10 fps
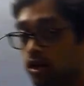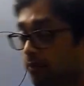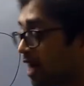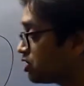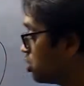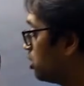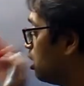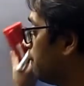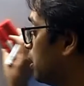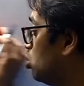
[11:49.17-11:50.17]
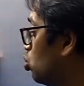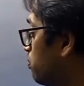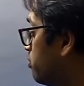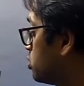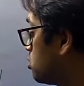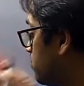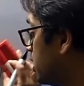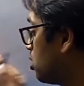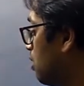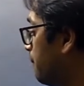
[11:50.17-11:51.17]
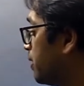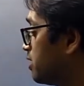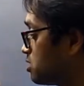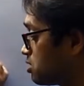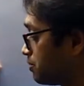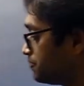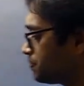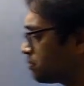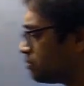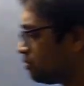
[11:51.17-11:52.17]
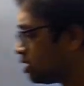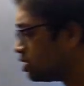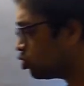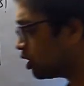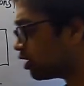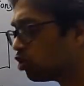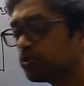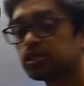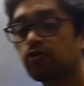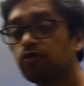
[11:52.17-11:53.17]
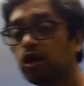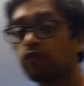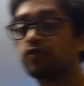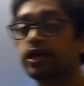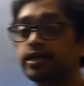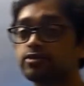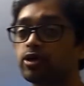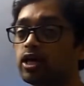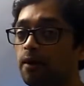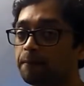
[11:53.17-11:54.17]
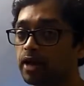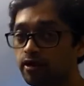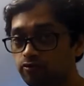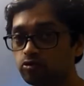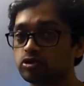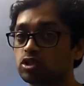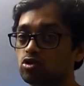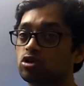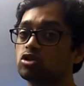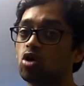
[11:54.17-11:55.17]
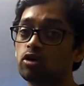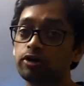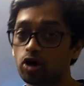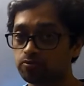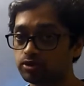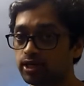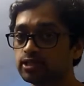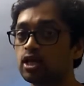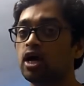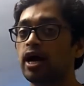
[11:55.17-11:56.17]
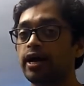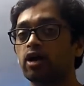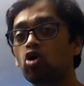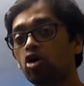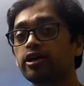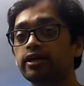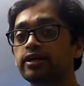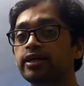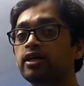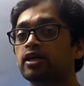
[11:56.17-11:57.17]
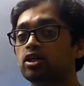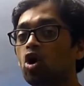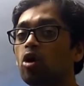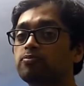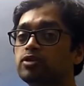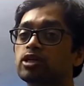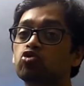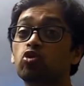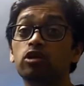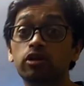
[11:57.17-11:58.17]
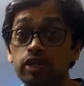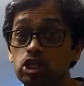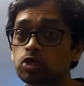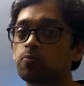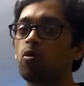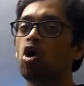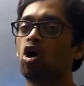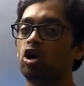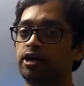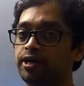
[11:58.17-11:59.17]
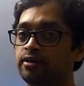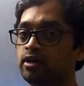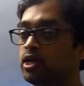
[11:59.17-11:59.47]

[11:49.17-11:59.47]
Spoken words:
Imagine a balloon which is being compressed. So there could be several ways you can apply forces on the solid object, and accordingly the object should respond.